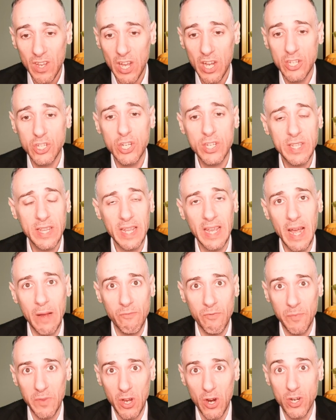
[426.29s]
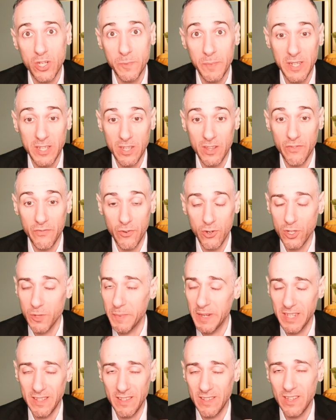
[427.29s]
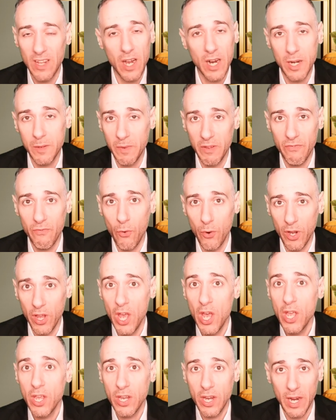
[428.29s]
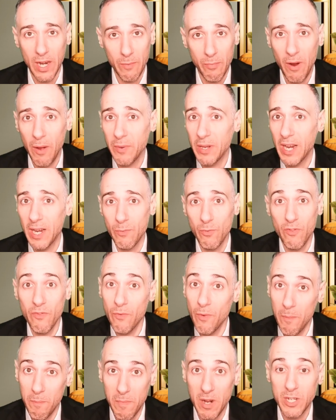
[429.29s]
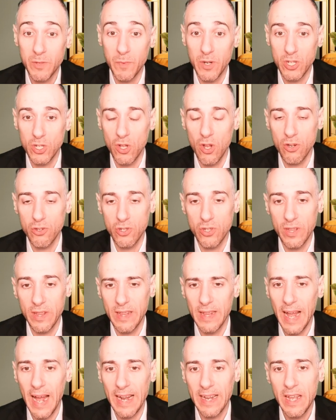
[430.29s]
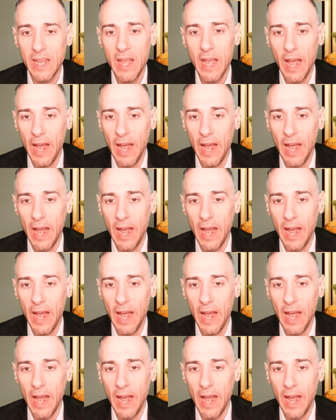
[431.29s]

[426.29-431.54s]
Adjust the gap from the RSP to the first, because it's not going to be 40. You're going to probably get a move much larger than that.